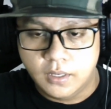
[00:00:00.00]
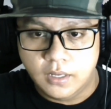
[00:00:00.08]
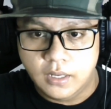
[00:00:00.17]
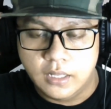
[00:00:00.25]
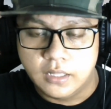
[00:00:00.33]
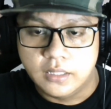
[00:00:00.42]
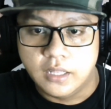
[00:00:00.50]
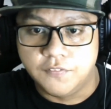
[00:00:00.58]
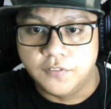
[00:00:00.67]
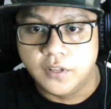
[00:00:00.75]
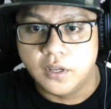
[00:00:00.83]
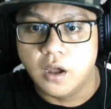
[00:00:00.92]
it
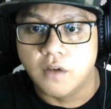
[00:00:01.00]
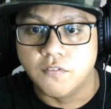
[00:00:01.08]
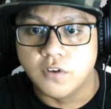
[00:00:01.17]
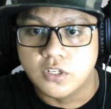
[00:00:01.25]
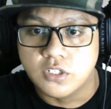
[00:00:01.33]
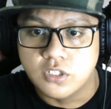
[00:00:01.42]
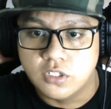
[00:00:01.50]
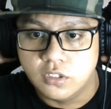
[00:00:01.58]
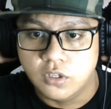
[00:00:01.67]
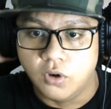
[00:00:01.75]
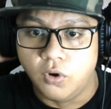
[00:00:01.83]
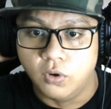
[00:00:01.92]
definitely covers
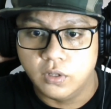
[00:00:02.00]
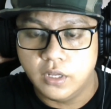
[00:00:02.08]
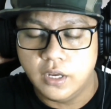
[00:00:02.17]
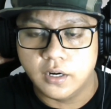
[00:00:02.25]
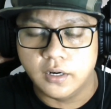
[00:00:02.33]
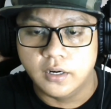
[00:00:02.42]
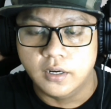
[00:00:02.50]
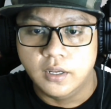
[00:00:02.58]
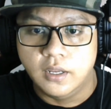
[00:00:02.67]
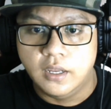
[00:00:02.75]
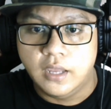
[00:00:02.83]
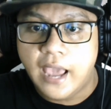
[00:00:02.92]
the whole ear,
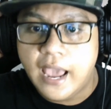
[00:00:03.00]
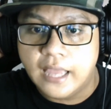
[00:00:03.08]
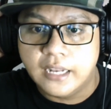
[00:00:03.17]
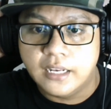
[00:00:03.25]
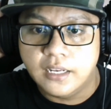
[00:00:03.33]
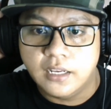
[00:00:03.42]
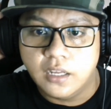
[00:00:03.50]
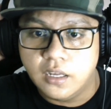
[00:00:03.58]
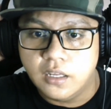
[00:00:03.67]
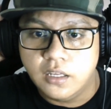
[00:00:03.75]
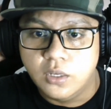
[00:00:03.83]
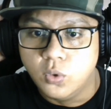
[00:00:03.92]
and
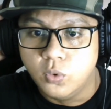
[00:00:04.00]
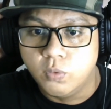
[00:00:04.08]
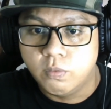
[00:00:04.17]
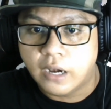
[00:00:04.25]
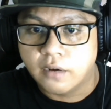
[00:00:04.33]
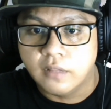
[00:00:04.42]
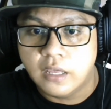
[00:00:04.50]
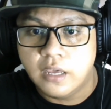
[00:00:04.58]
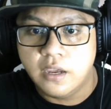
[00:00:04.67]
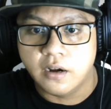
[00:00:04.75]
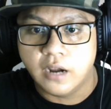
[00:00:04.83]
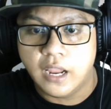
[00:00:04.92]
you rarely
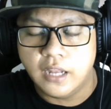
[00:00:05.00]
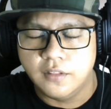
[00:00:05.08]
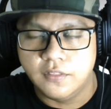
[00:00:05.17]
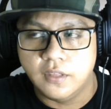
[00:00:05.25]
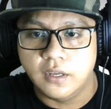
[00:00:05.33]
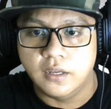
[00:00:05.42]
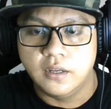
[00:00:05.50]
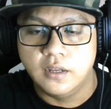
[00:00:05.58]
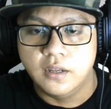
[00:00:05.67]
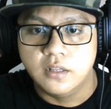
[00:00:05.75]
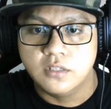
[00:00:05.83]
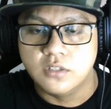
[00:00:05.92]
hear anything
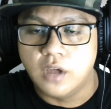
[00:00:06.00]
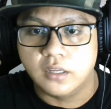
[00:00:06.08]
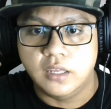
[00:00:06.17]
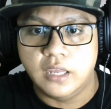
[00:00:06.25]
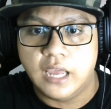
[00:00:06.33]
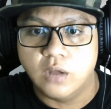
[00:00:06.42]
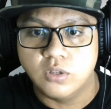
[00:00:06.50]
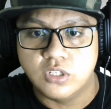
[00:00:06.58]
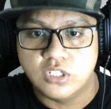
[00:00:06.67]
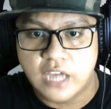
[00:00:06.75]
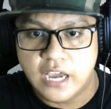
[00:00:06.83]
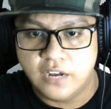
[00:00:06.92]
talking
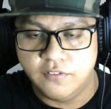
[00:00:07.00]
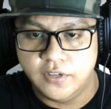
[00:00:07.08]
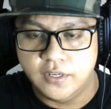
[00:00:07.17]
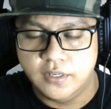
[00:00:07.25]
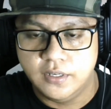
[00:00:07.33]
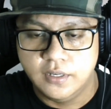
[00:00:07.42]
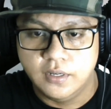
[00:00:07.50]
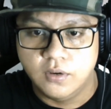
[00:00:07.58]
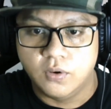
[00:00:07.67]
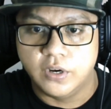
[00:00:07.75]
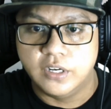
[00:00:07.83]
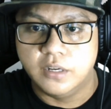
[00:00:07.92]
outside of
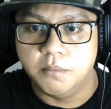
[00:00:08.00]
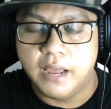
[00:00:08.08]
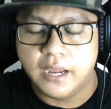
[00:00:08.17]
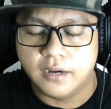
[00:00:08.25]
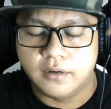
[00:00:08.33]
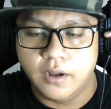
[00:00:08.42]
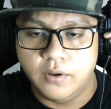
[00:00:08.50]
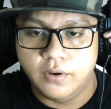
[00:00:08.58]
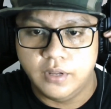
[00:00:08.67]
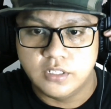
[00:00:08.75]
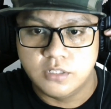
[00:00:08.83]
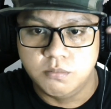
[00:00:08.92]
it or in the background.
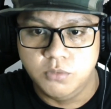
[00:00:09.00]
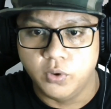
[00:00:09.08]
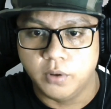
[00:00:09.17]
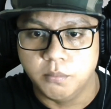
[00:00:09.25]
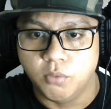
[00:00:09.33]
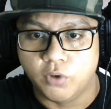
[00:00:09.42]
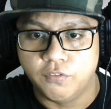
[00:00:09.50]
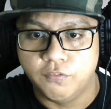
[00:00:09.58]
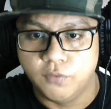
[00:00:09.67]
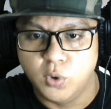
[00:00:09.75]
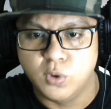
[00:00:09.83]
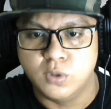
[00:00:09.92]
You are more
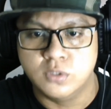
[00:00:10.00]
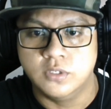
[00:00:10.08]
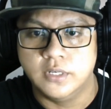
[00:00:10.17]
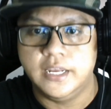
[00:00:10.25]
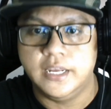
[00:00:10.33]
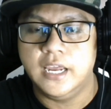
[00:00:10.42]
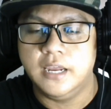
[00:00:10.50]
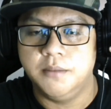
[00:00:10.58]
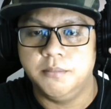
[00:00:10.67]
focused on the game.